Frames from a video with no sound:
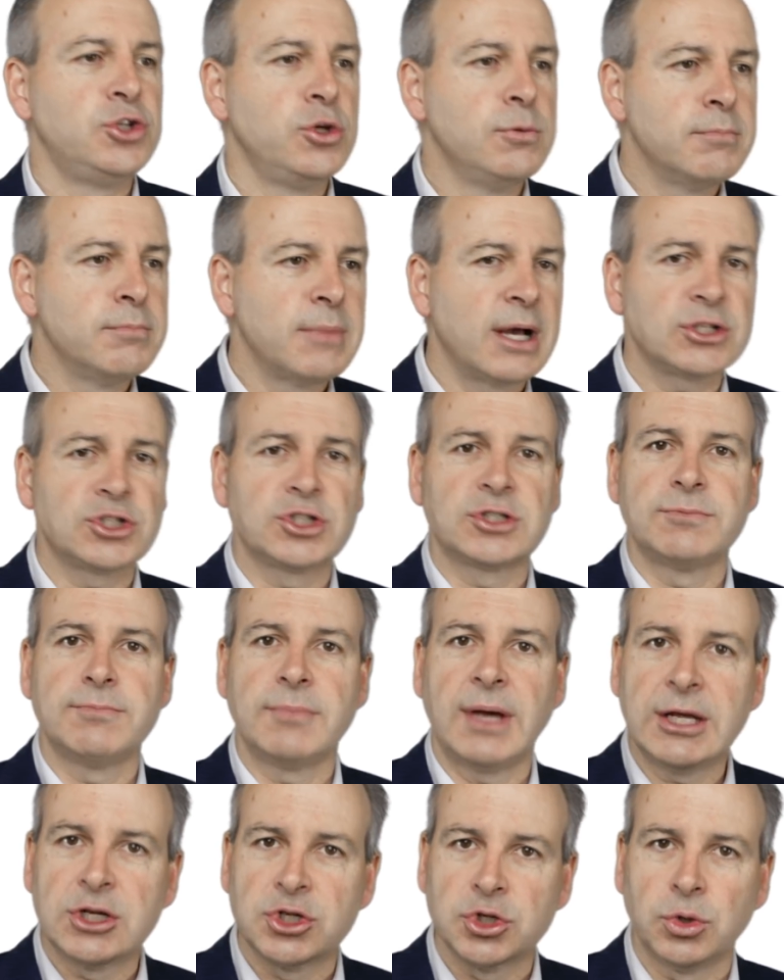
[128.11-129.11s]
you must
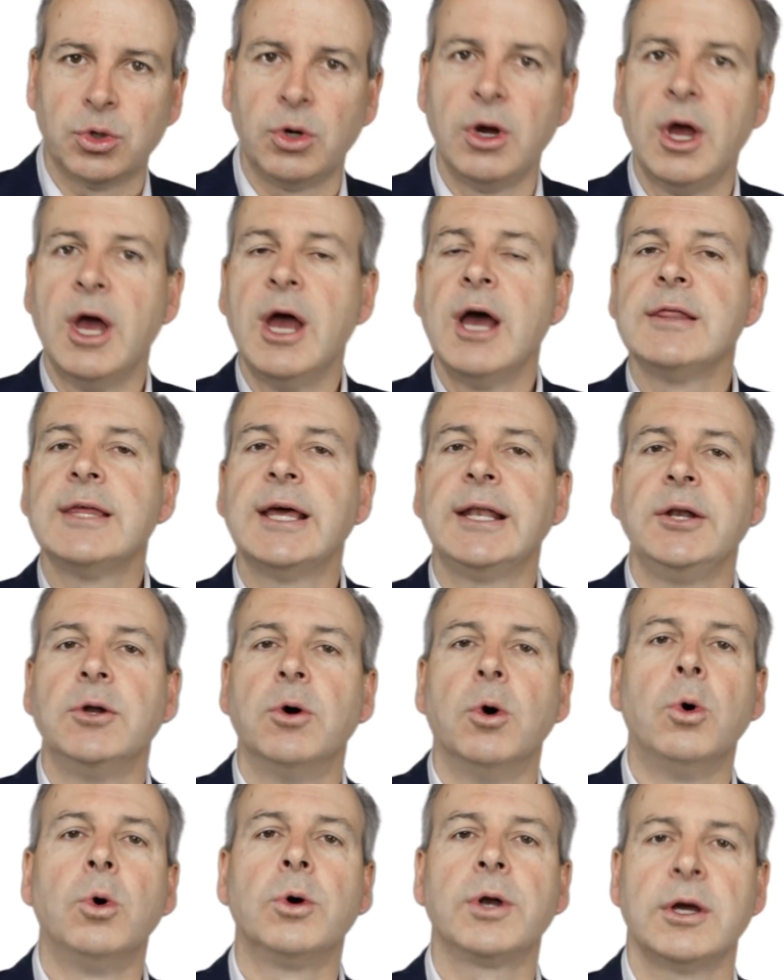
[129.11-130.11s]
make sure that it
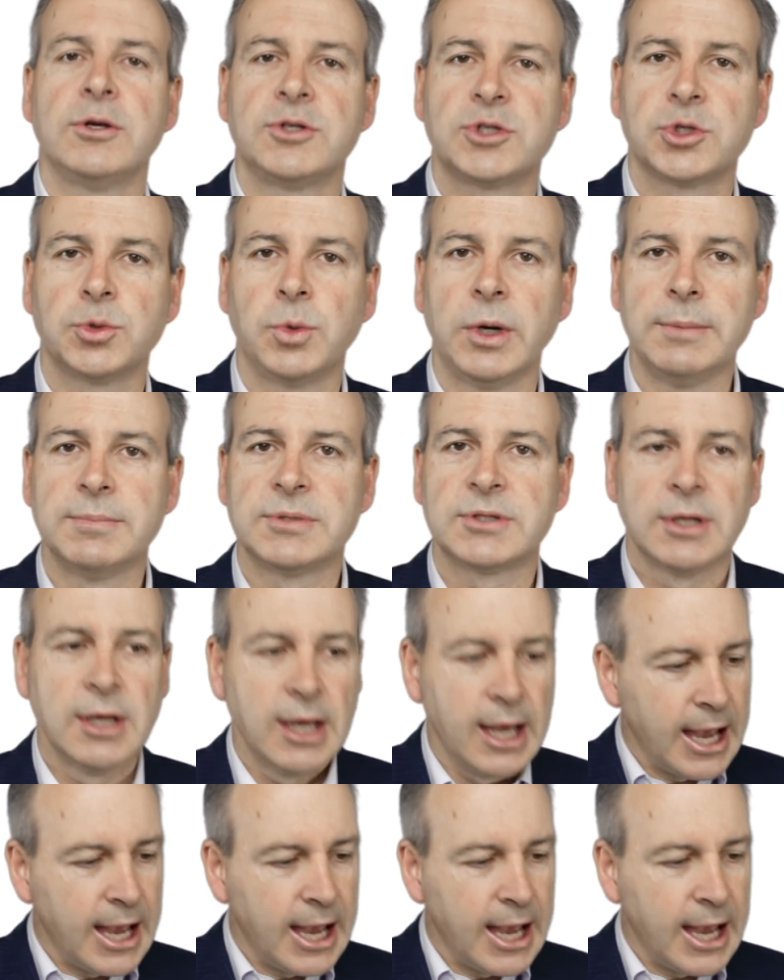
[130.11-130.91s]
auto sweeps.